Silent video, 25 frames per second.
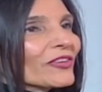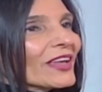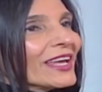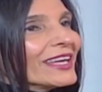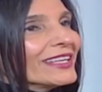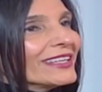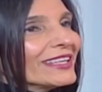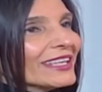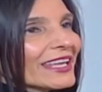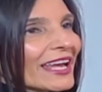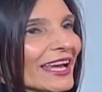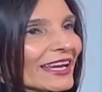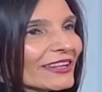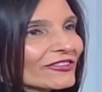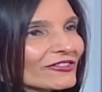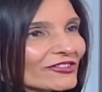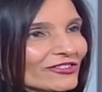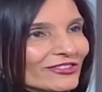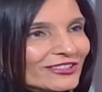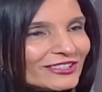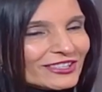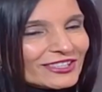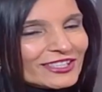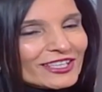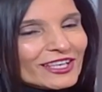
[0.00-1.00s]

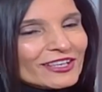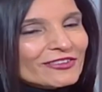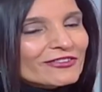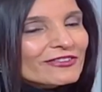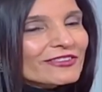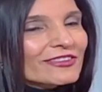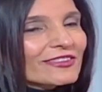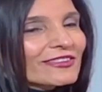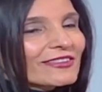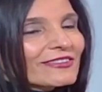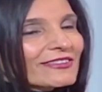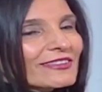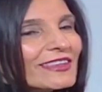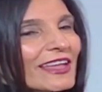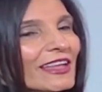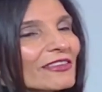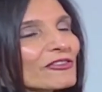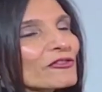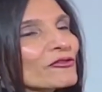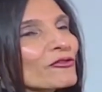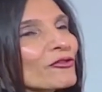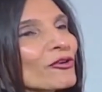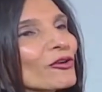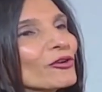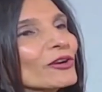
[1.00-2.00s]
ADHD
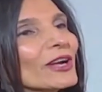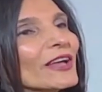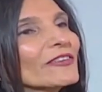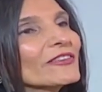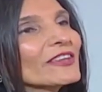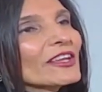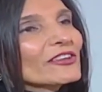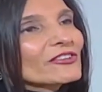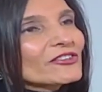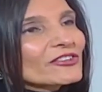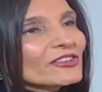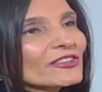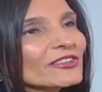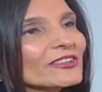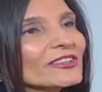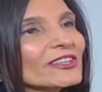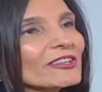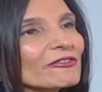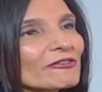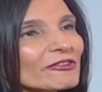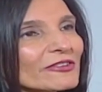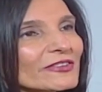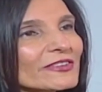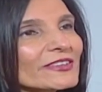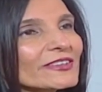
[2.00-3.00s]
stands for Attention
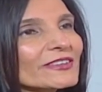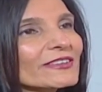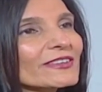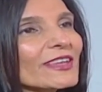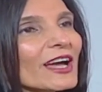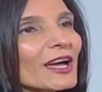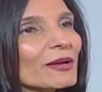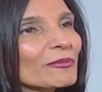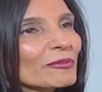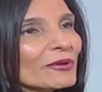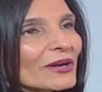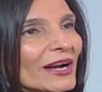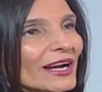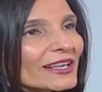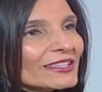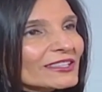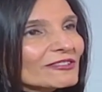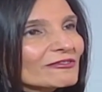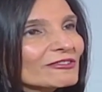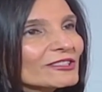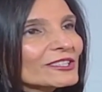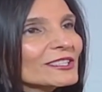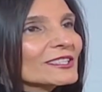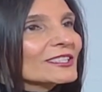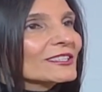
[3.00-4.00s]
Deficit
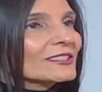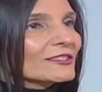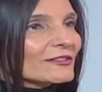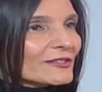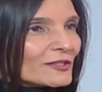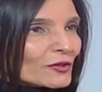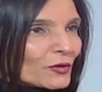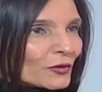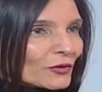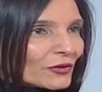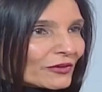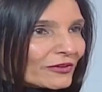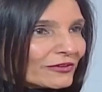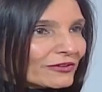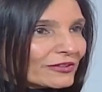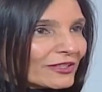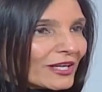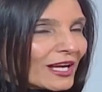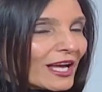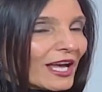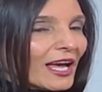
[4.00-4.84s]
Hyperactivity Disorder.